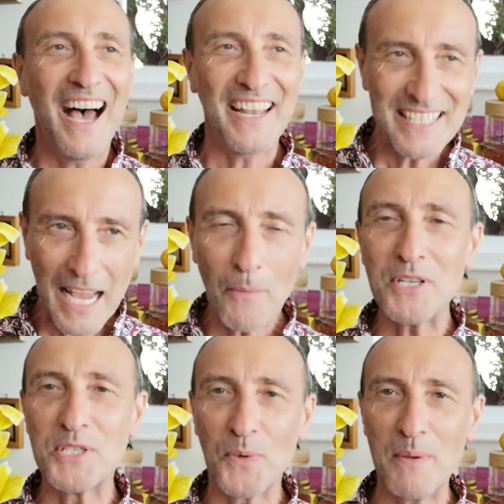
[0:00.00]
And as I
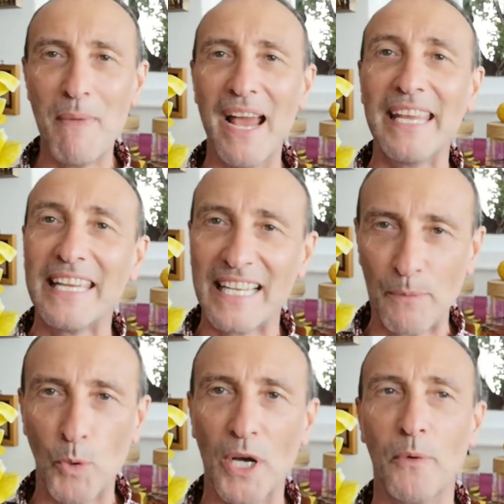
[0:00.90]
was doing my
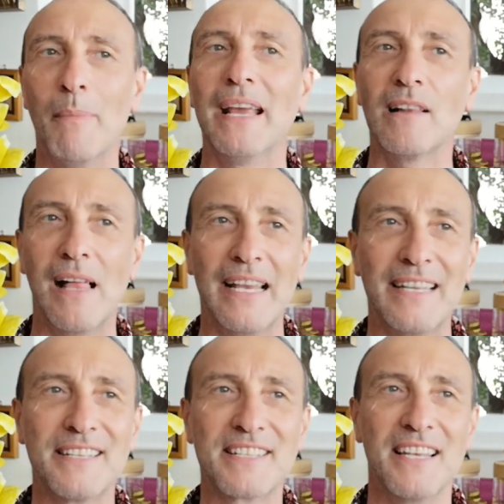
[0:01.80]
healing work with my
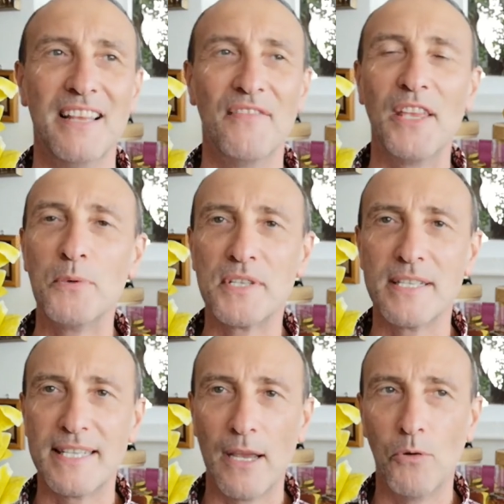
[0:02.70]
clients, they used to
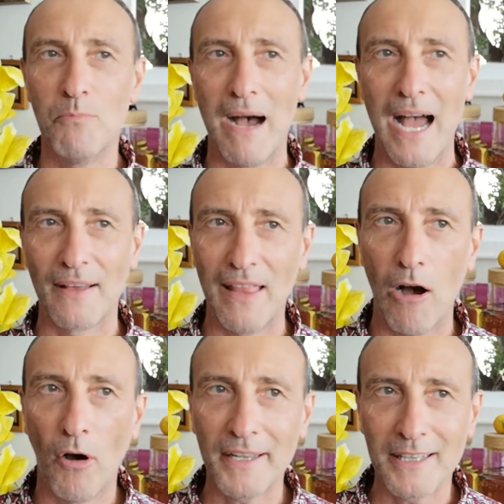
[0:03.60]
say, "Oh, Mark,
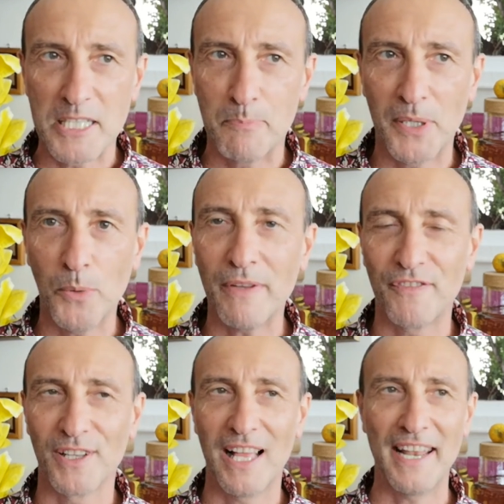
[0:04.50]
that oil is
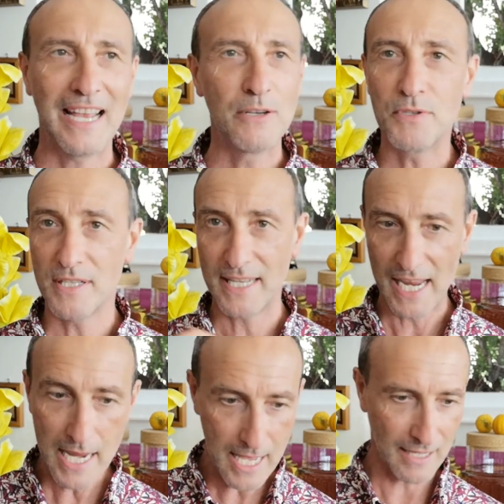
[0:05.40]
beautiful," and I used to say,
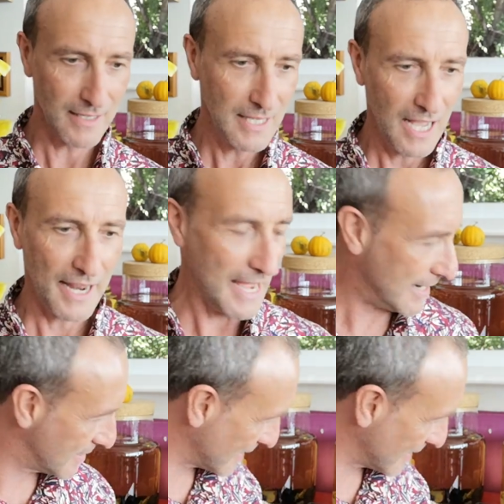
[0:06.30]
"Here," and I'd,